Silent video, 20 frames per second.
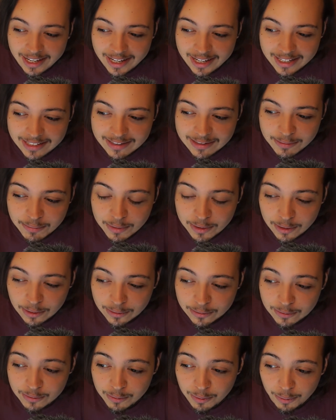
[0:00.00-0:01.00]
is
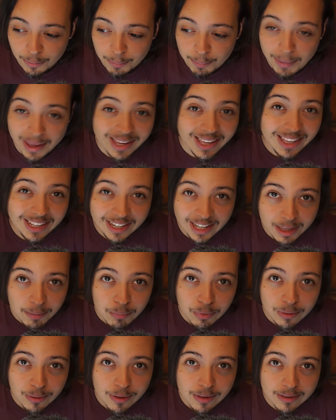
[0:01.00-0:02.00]
because back in
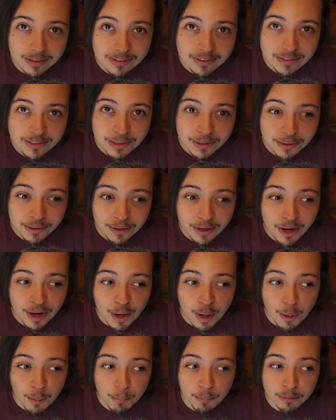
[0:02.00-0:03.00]
April this year,
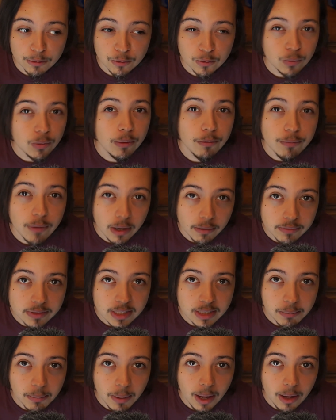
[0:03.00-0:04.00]
Persona 5
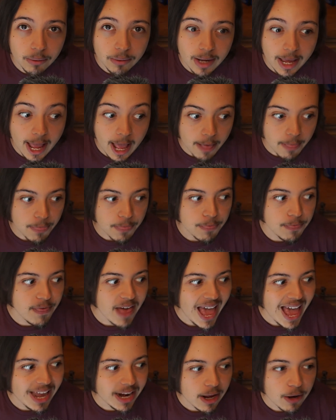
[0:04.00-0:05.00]
came out, and
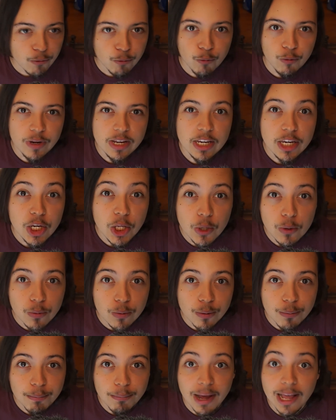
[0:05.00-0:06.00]
that
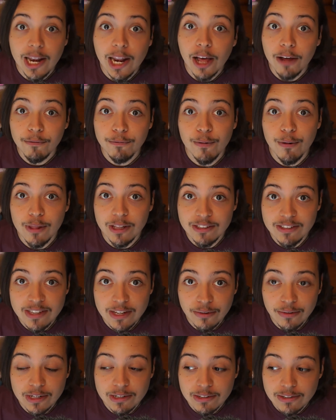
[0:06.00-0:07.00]
renewed my love for the
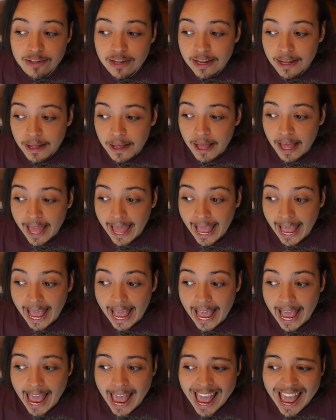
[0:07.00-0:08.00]
series,
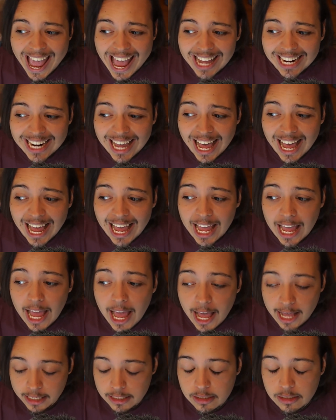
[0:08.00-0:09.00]
and I
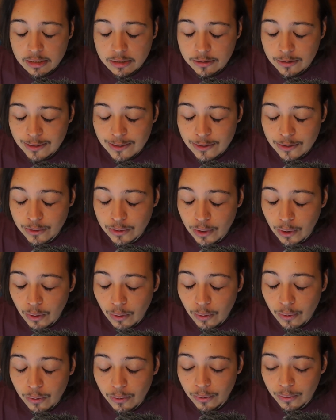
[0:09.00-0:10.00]
had to
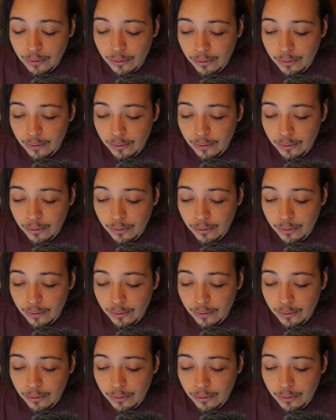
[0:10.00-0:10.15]
go